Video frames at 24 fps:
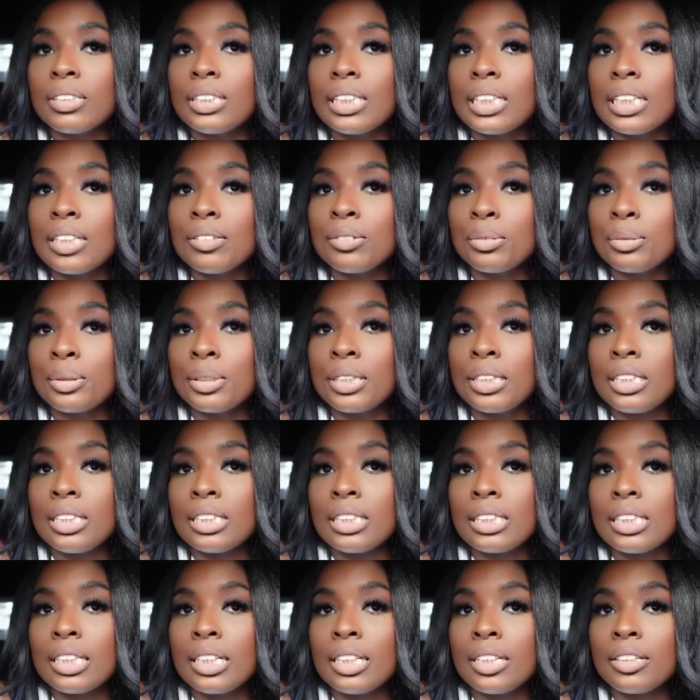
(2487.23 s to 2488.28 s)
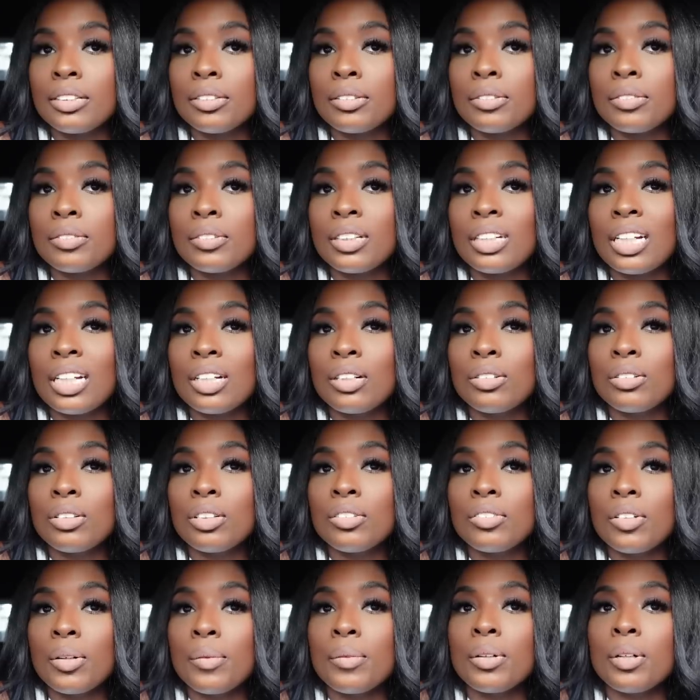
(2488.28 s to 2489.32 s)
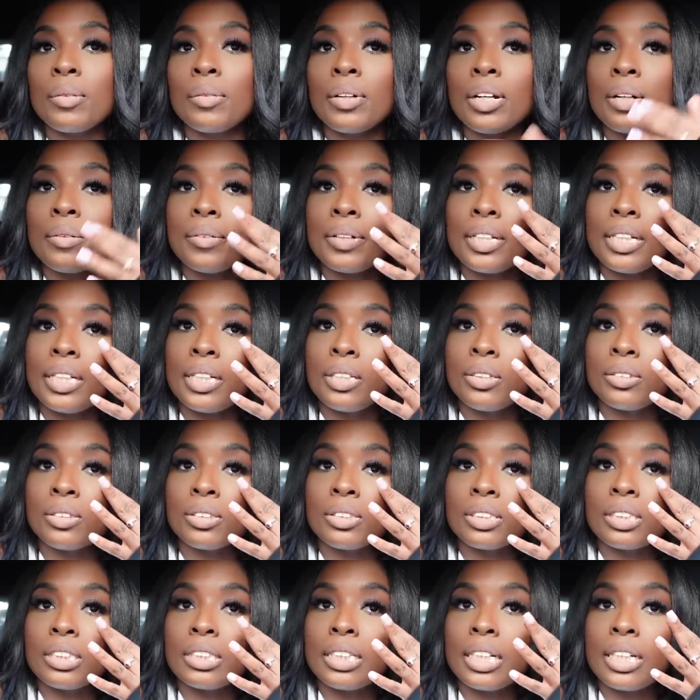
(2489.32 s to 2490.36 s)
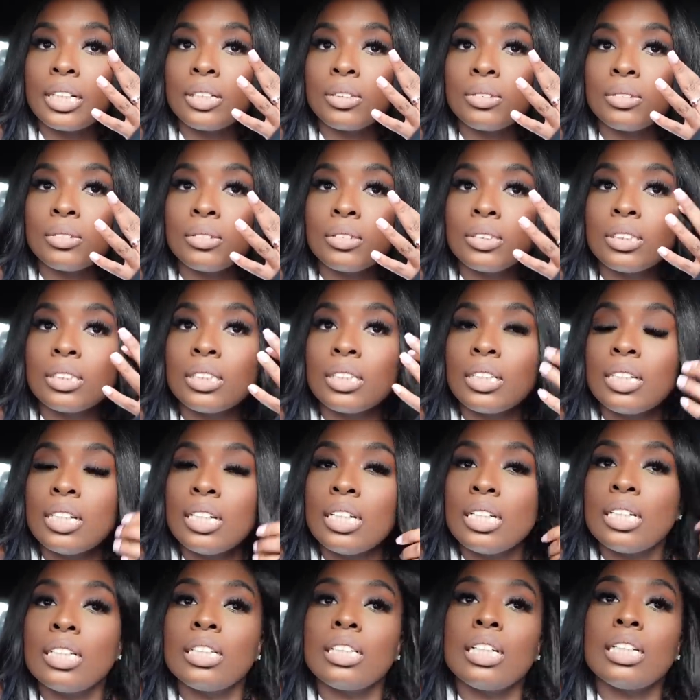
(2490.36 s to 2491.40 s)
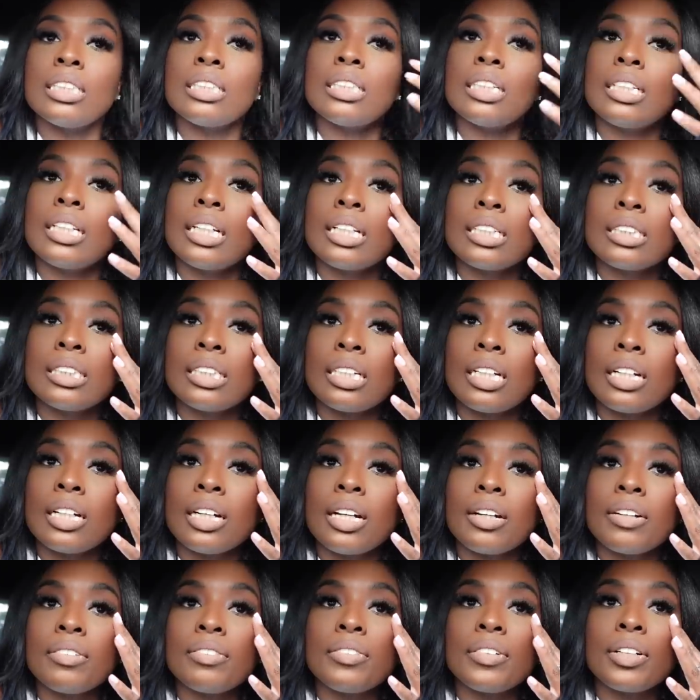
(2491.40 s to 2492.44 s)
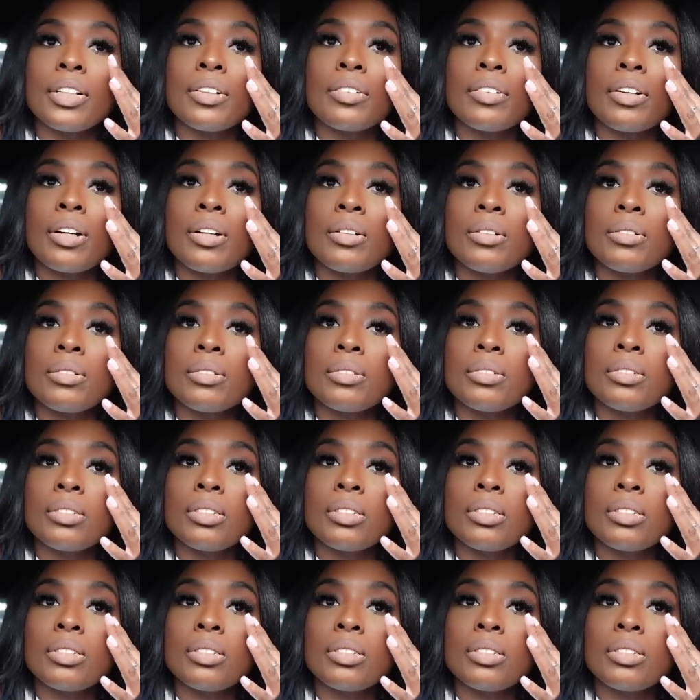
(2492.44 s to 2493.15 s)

gives what it needs to give and I don't know if I want to wear it with heels or sandals that's the next thing I gotta figure out